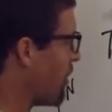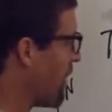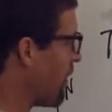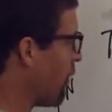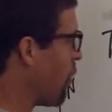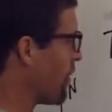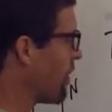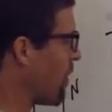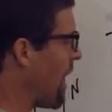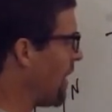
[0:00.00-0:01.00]
We have the force
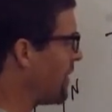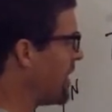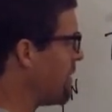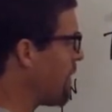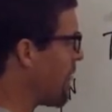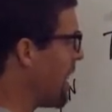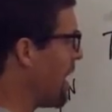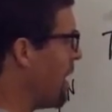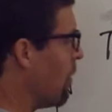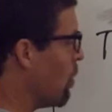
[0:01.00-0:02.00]
of gravity,
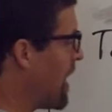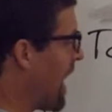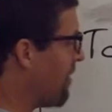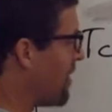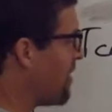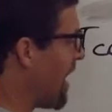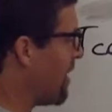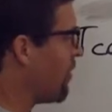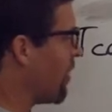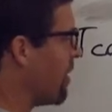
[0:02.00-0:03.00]
we have the
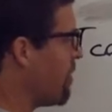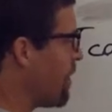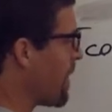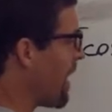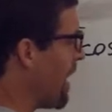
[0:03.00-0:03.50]
tension,